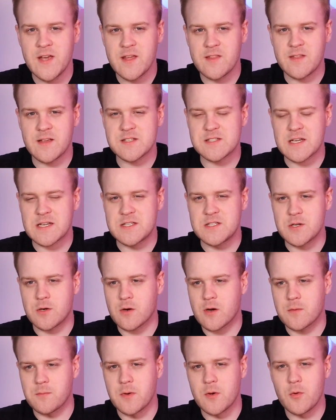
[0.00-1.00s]
Things like
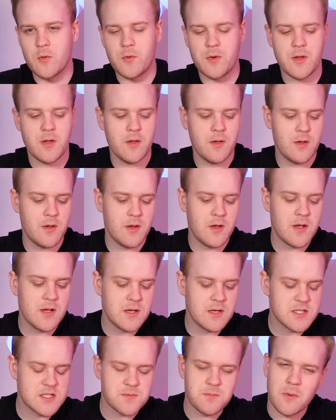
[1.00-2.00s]
dark mode,
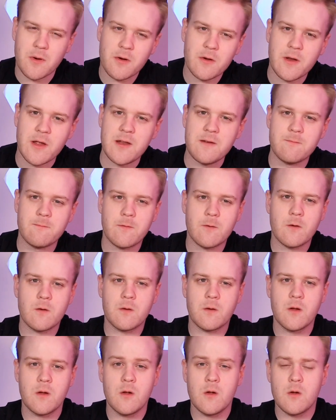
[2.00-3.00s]
smart
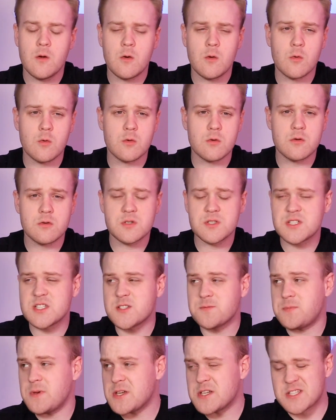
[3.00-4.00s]
invert, or
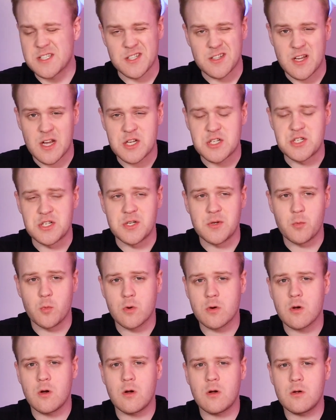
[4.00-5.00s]
speech selection were
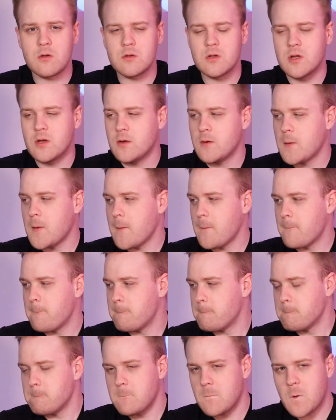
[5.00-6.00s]
all
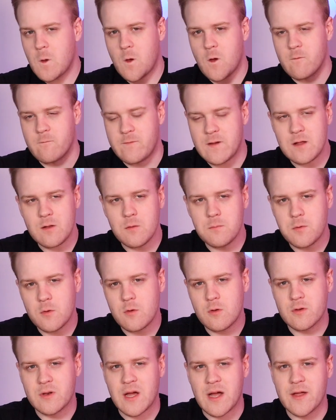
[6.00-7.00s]
available
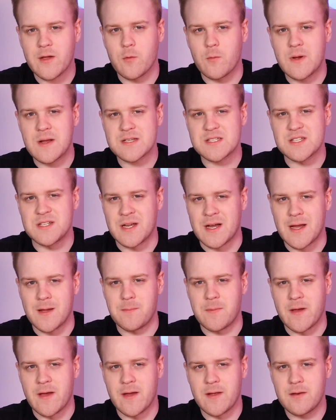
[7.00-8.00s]
on iOS and
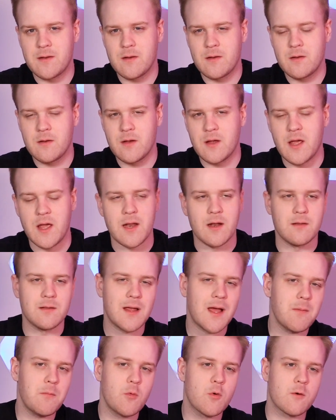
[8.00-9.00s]
iPad and a
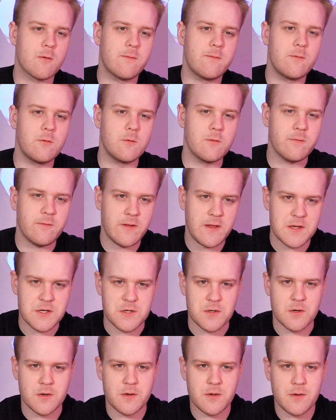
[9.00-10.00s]
lot more
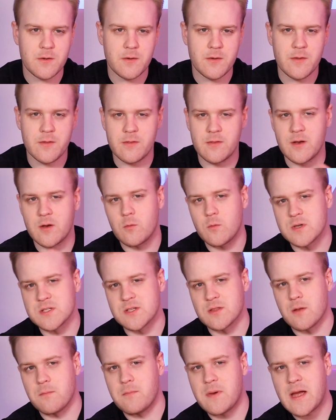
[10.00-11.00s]
full-featured than it was
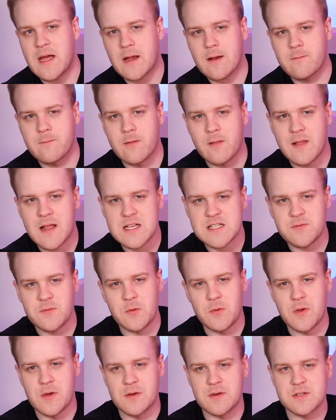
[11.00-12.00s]
on the Mac for the last few
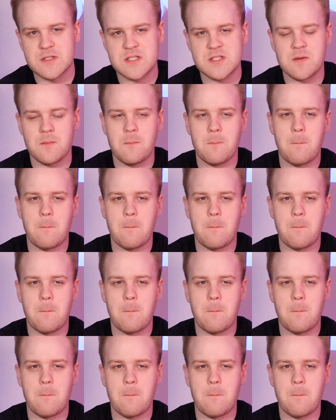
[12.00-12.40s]
years.